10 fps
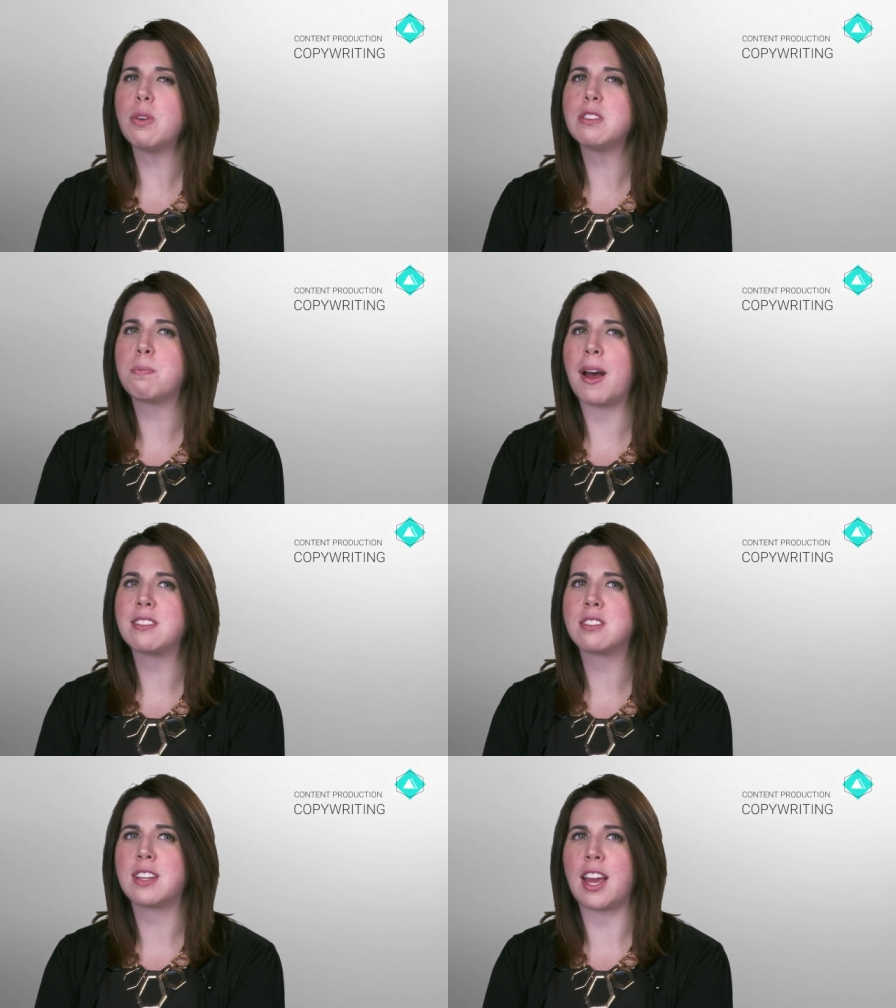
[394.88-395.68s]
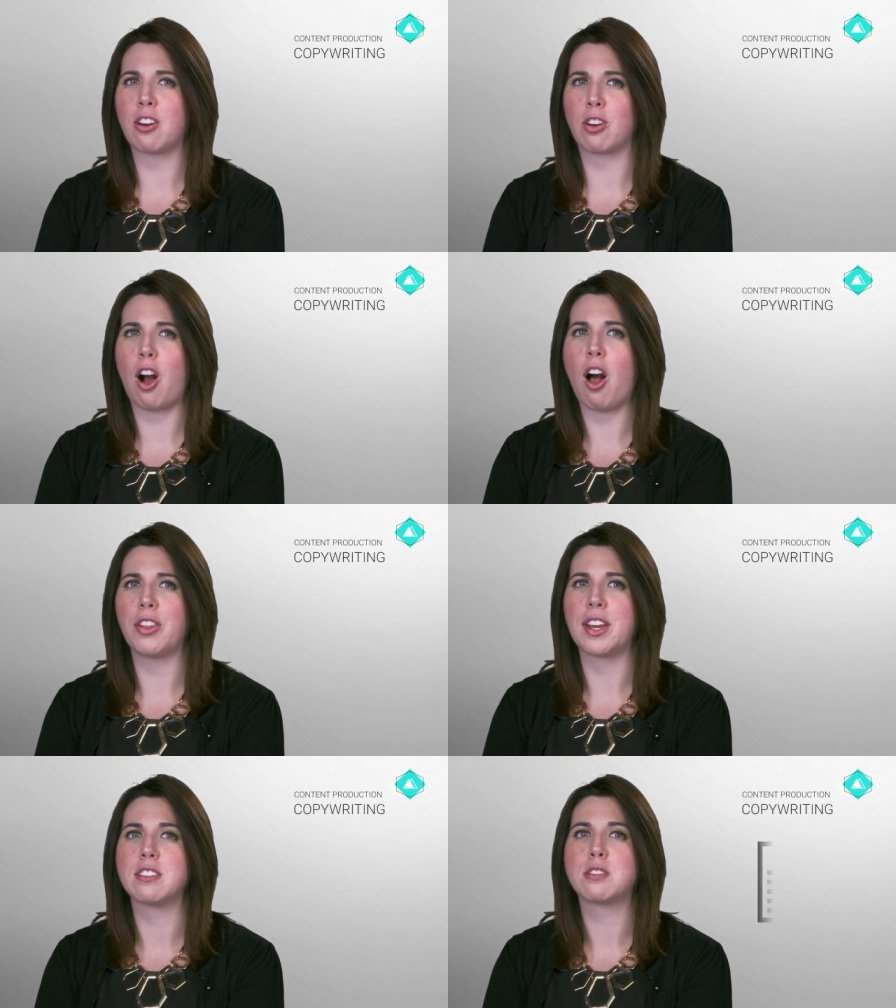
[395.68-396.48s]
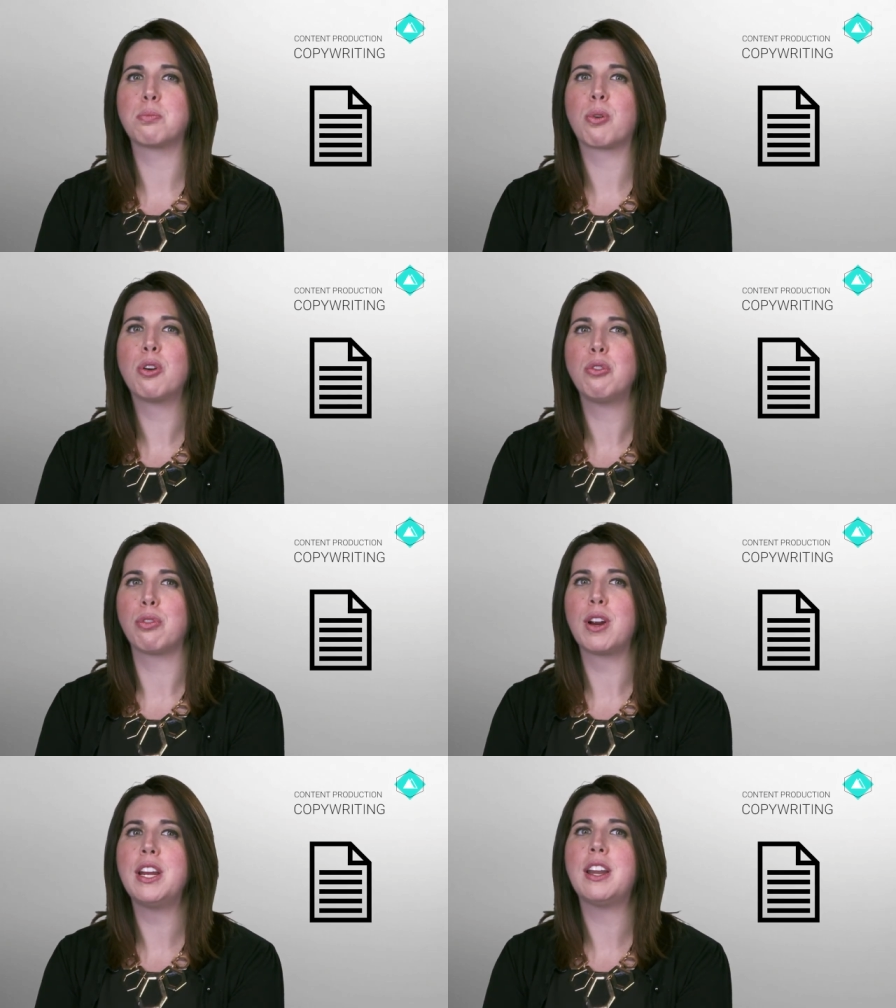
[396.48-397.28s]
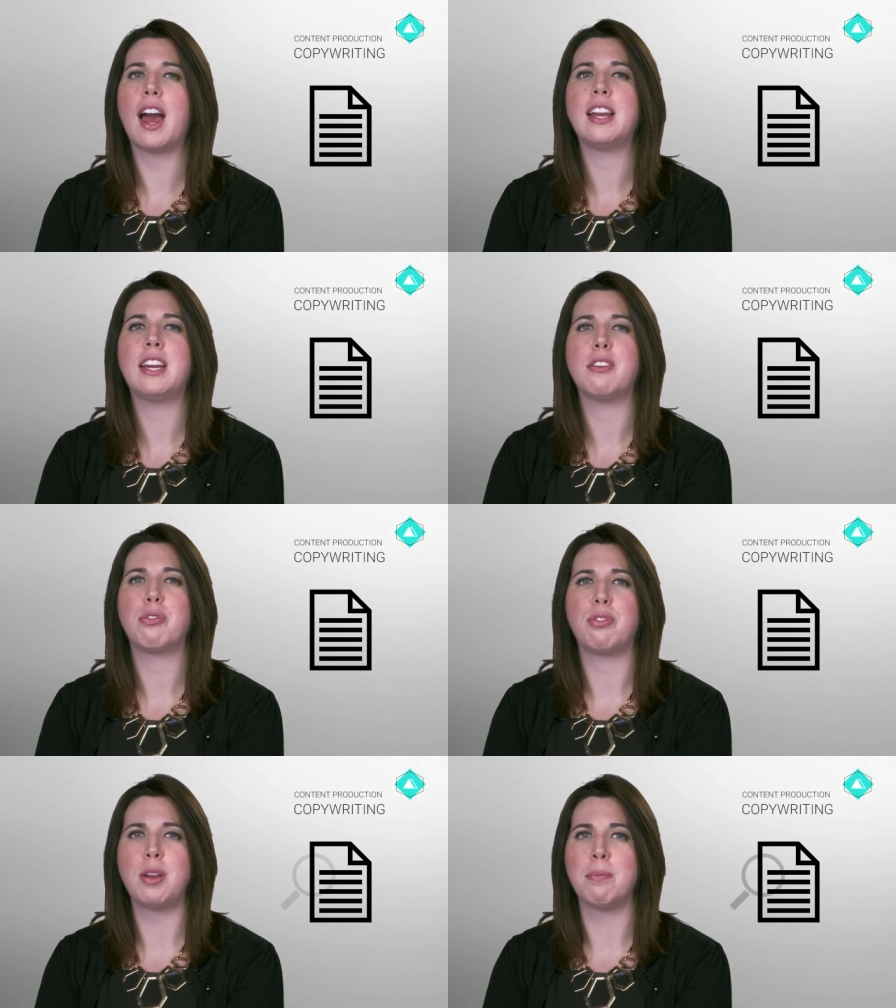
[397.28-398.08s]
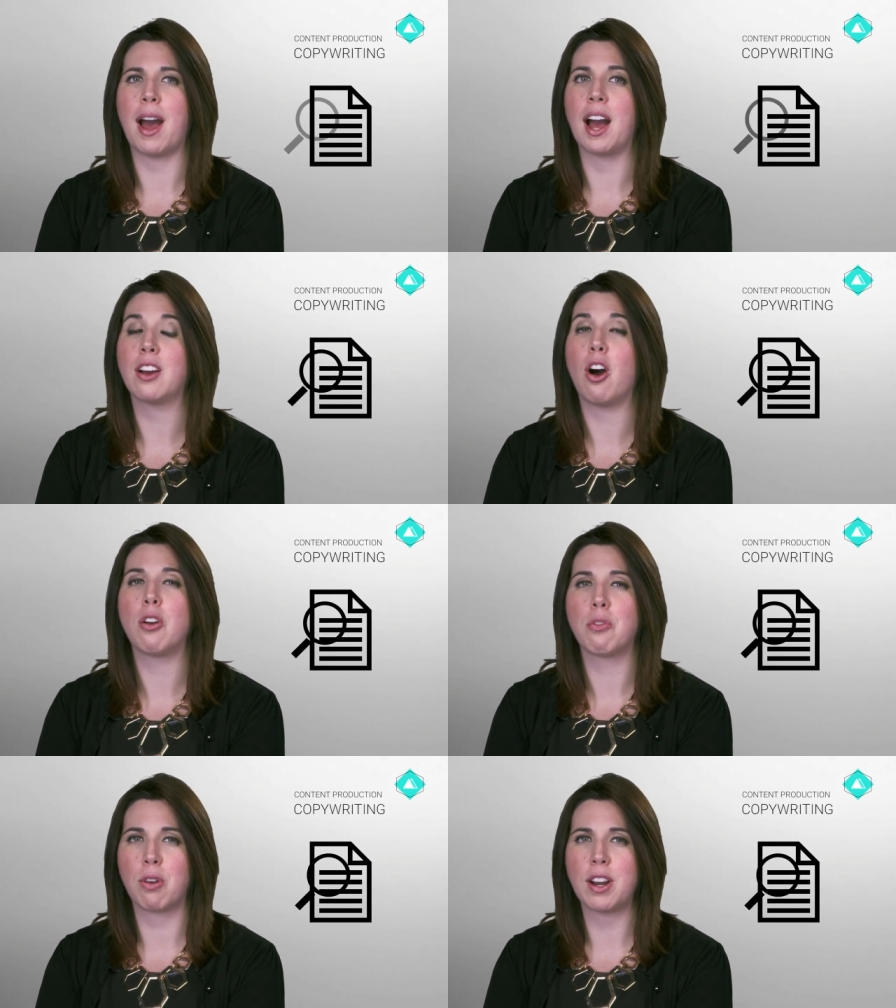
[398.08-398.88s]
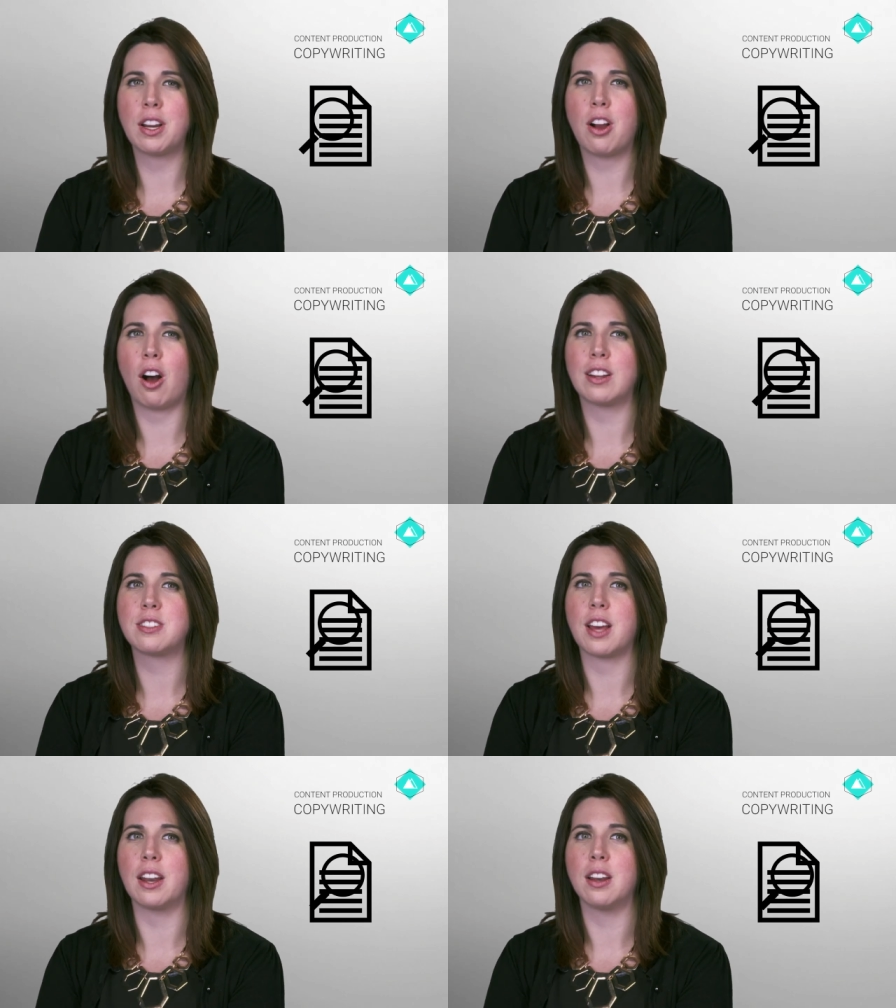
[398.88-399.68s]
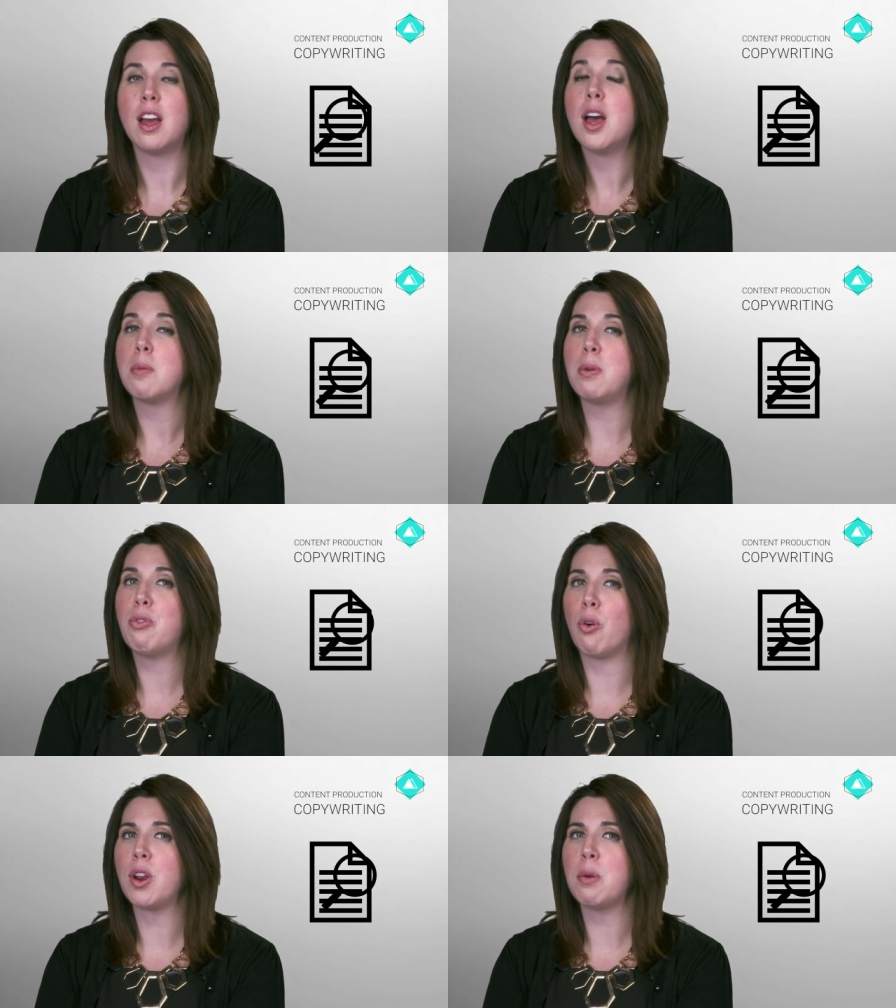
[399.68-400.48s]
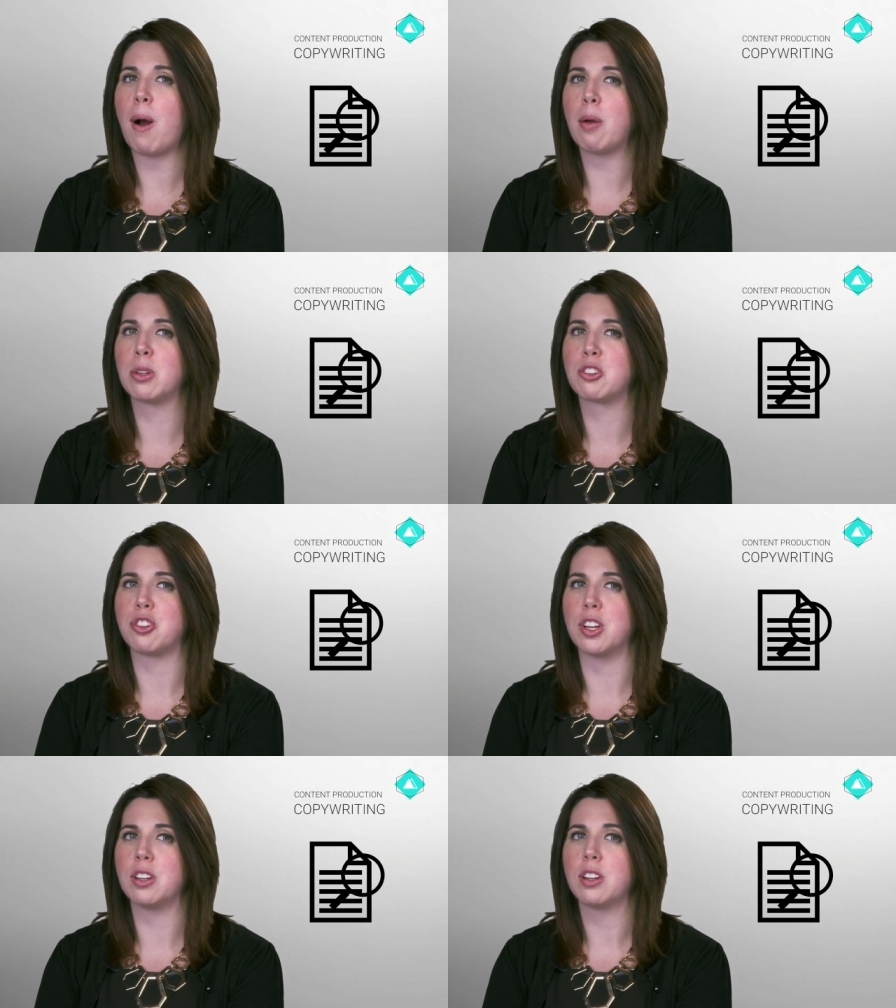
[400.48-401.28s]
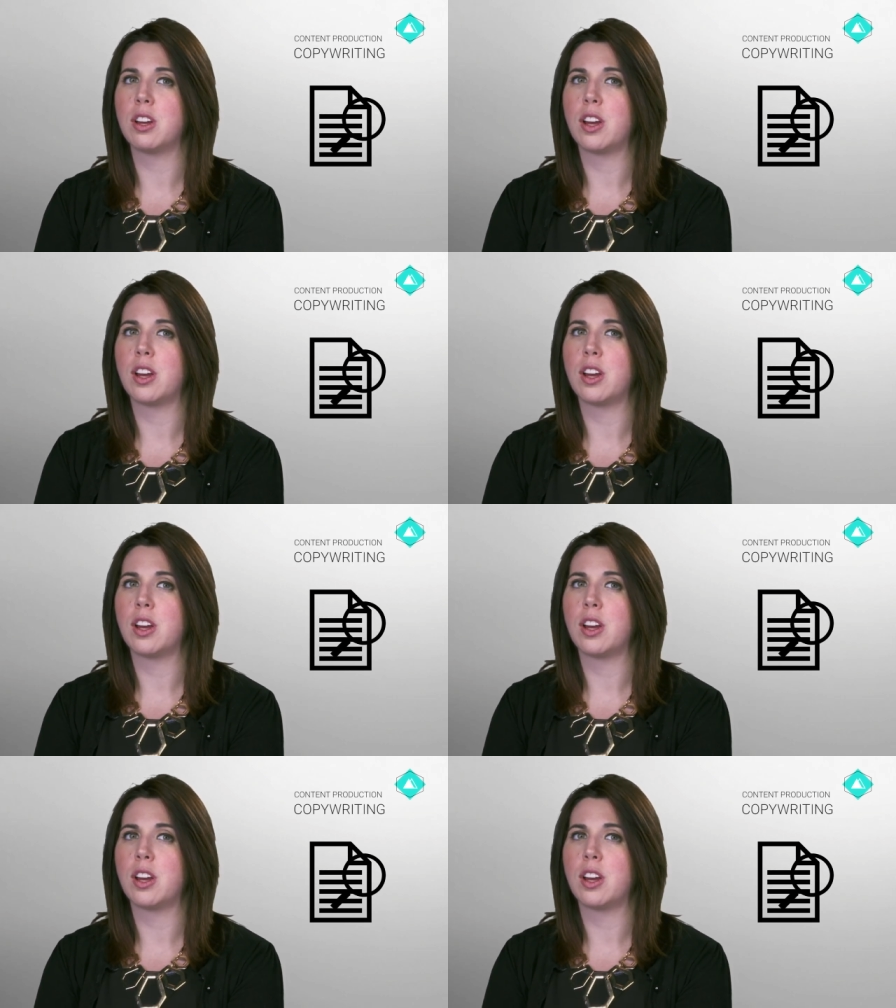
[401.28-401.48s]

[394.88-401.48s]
always best to get your colleagues to proofread and give feedback on written content before you publish it.